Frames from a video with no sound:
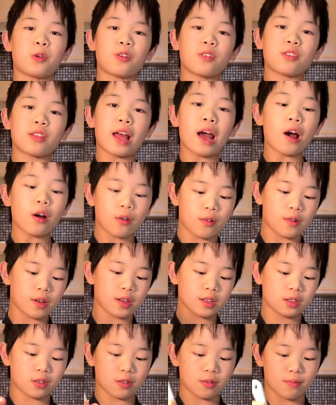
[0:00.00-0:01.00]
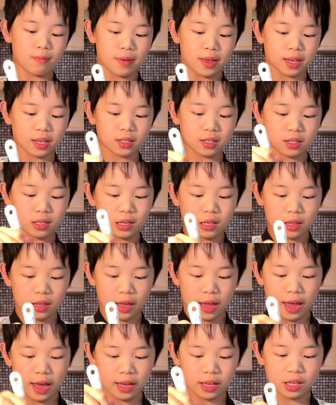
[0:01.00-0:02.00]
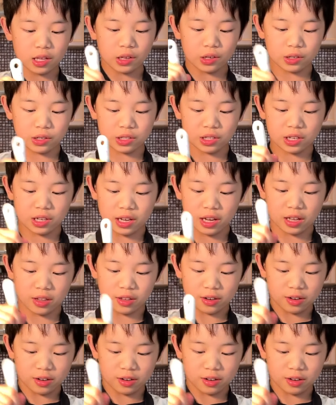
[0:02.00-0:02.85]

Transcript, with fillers: You're now going to mix the egg yolks together.